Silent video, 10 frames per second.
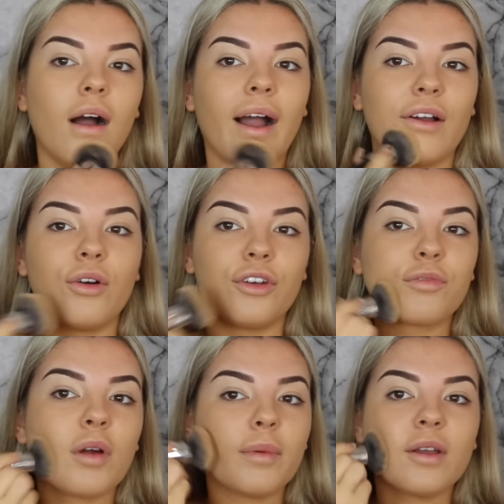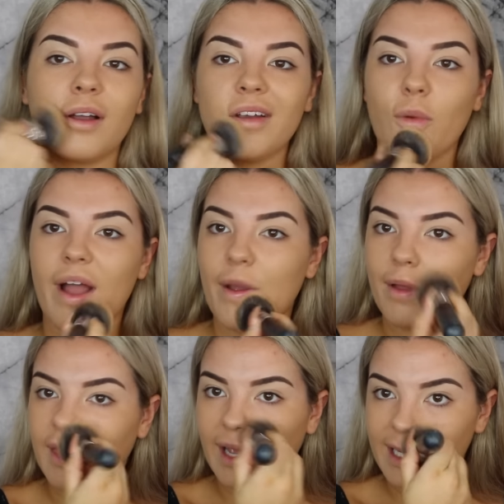I could have probably gotten away
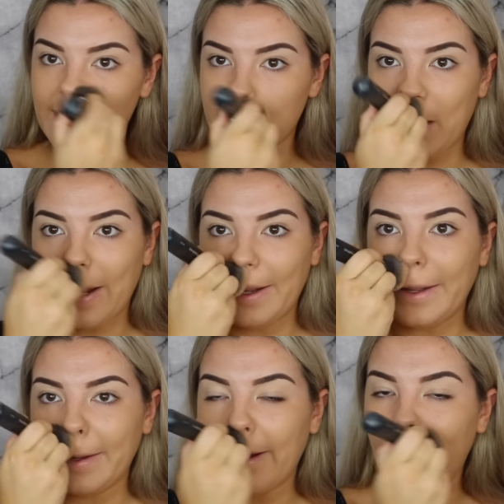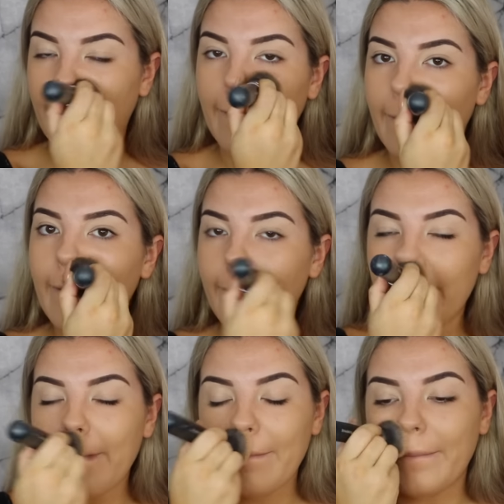with like a shade darker,
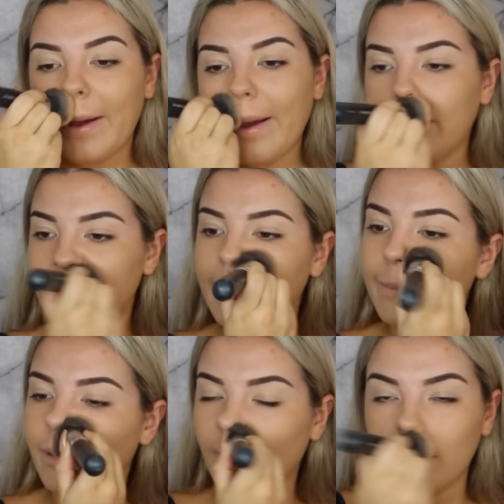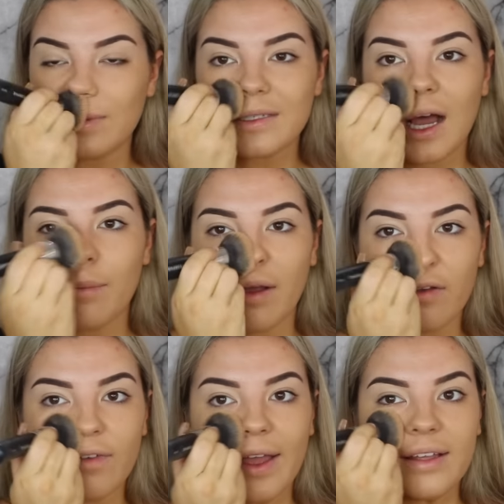but I'll just bronze up my
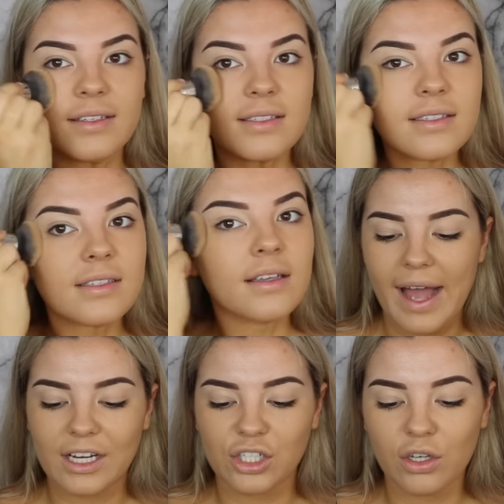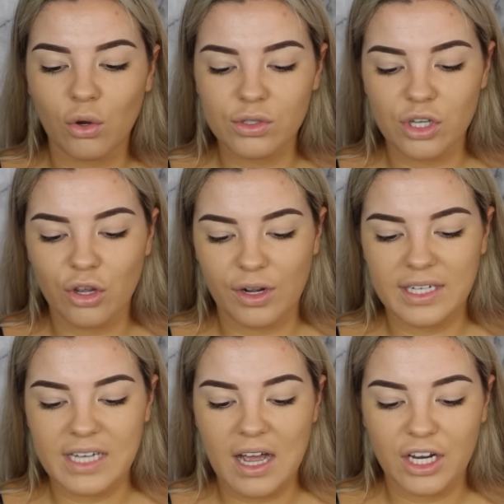face. Actually also got a
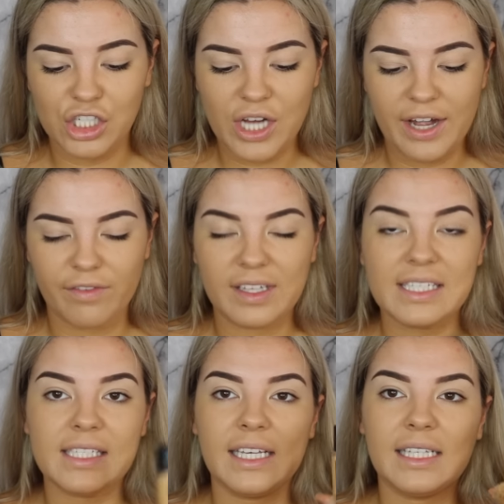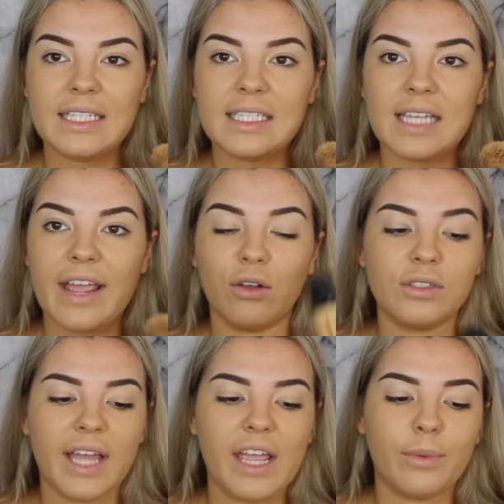darker shade of the Stila Stay All
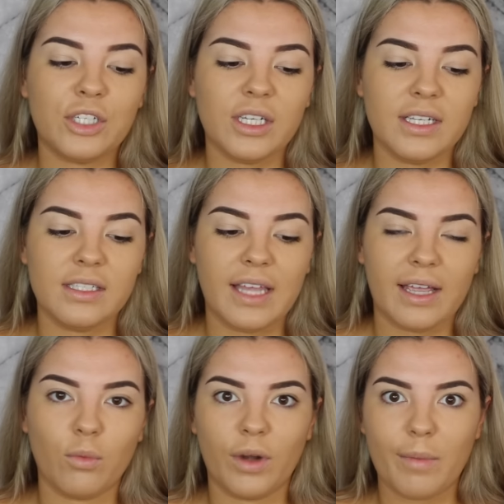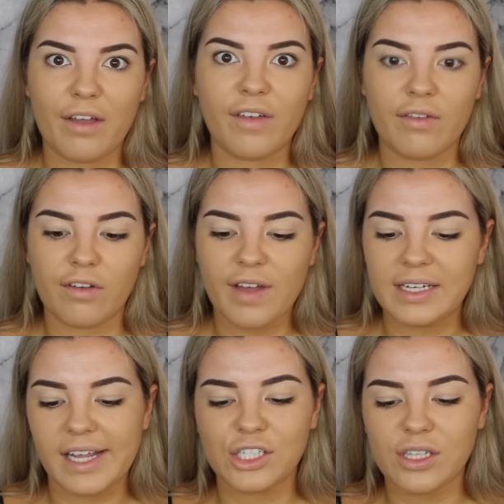Day, which is like one of my favourite
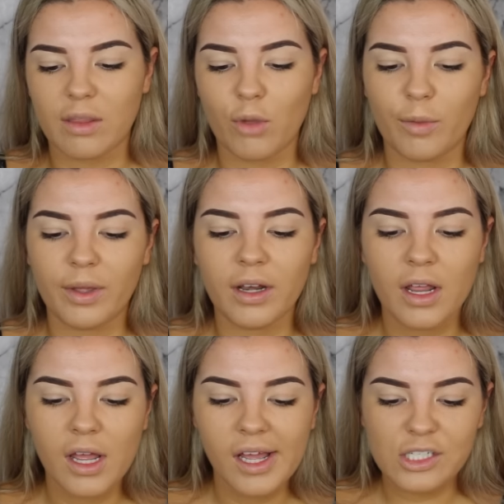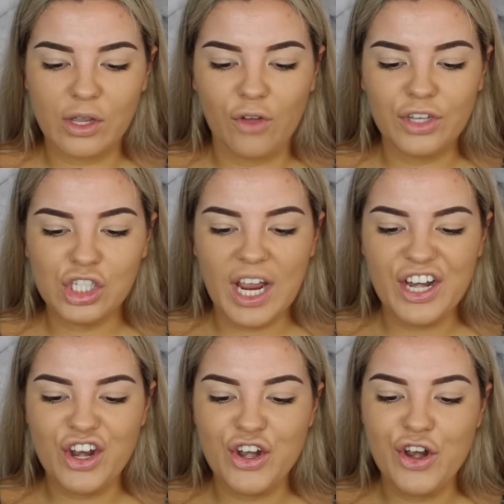foundations at the moment. So I got the
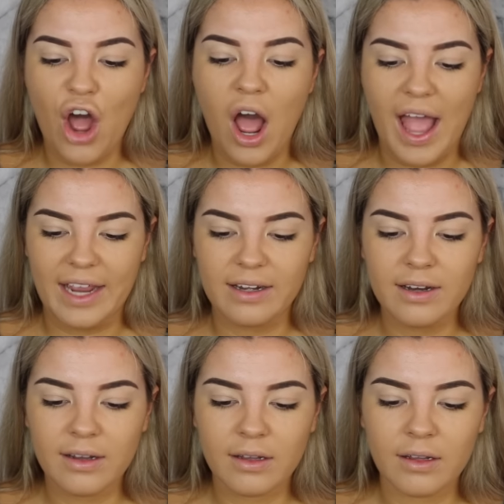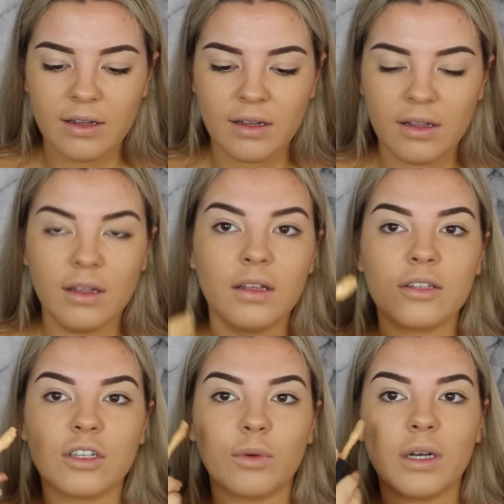shade 9.
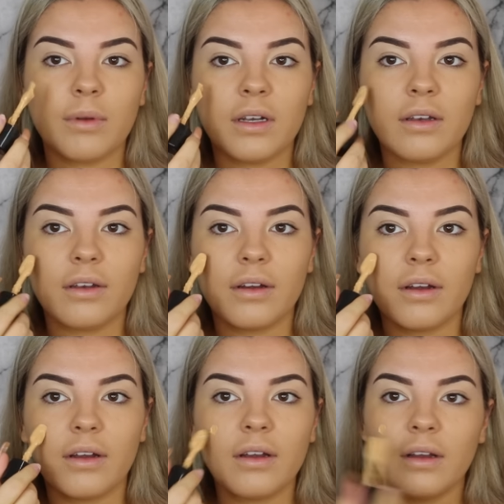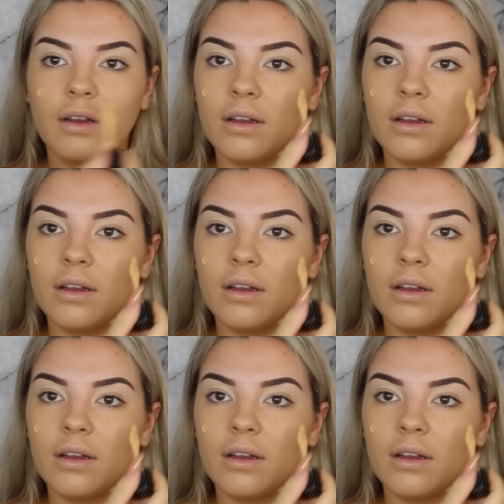So what I'm going to do